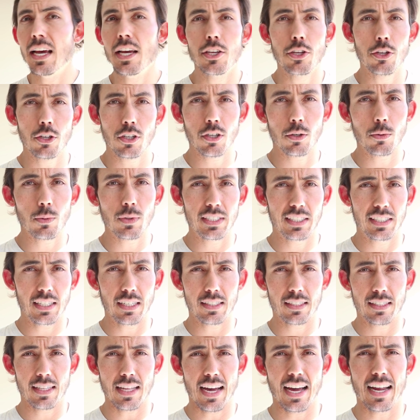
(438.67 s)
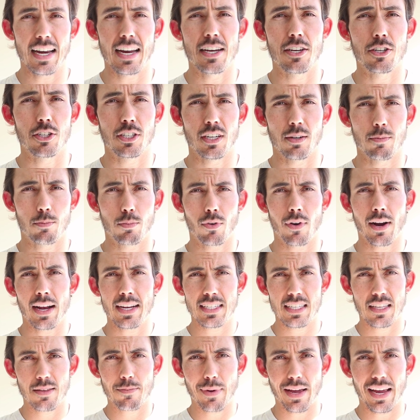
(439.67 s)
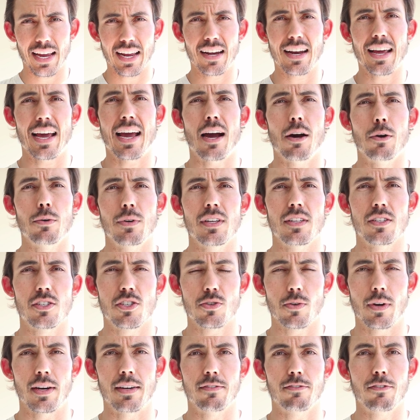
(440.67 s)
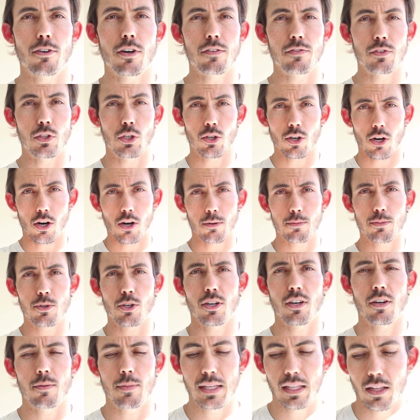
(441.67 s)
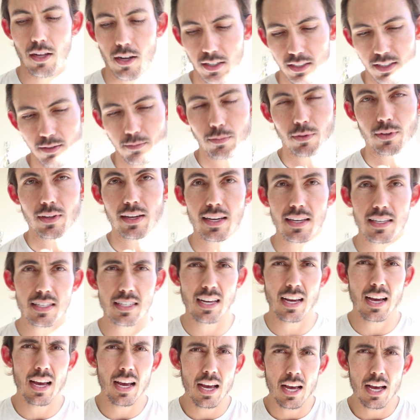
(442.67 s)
You're gonna resist that and you're gonna press the band out and straight in front of you. Your arms are gonna be locked in place.